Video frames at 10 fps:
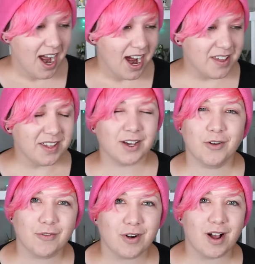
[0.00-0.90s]
I think
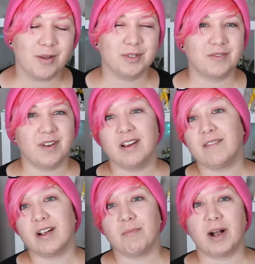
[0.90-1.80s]
overall it was very,
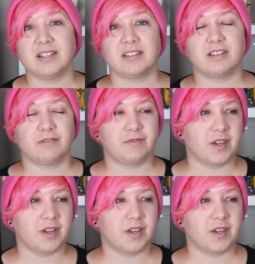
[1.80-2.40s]
very positive.